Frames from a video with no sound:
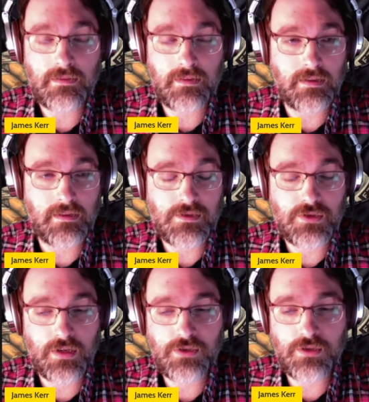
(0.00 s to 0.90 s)
the
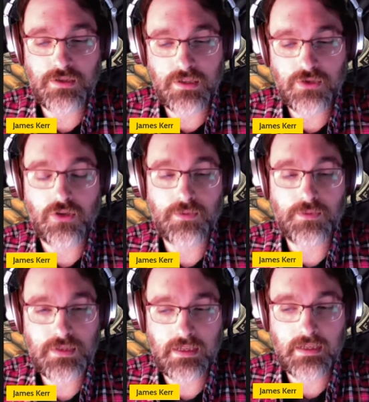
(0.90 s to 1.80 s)
structures and the
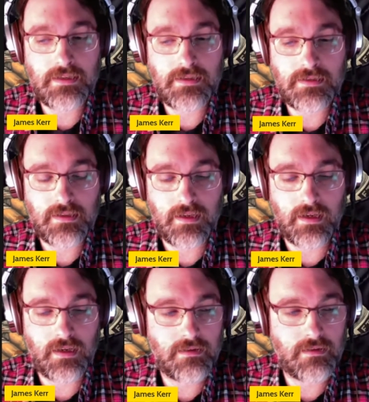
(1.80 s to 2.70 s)
tropes and uh,